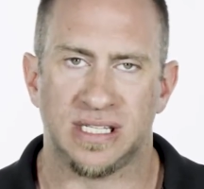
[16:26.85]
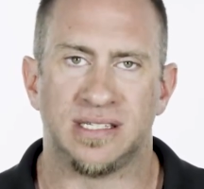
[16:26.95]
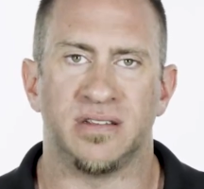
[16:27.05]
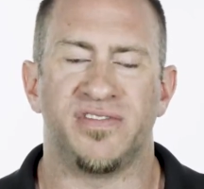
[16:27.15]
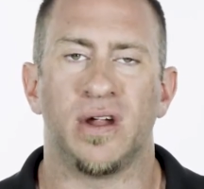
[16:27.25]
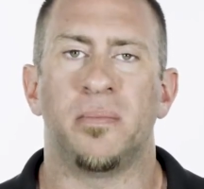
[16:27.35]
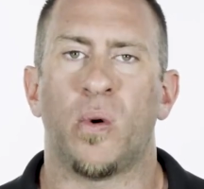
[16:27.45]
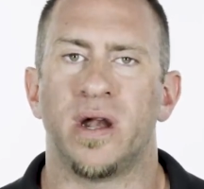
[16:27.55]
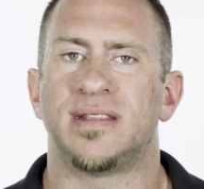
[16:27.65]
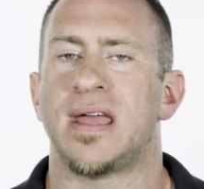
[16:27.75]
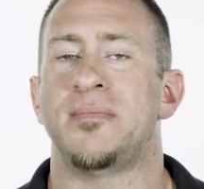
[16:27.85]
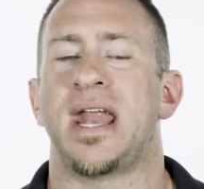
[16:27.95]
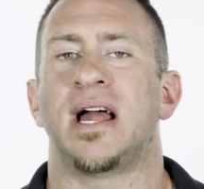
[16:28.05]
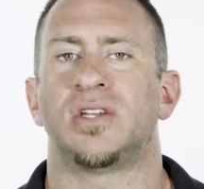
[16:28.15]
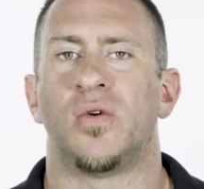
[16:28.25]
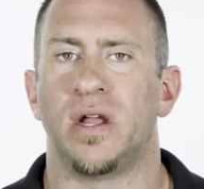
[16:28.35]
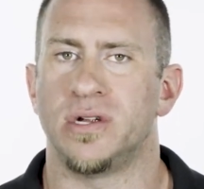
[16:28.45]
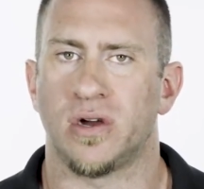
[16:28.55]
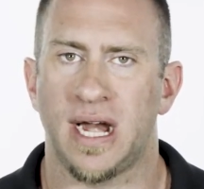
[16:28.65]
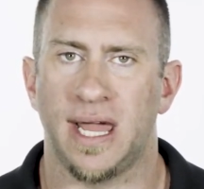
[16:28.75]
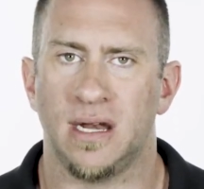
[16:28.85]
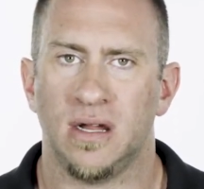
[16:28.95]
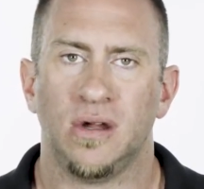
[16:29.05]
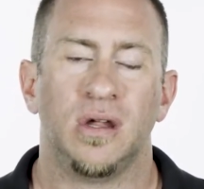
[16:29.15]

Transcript: this is a very important time not to run your credit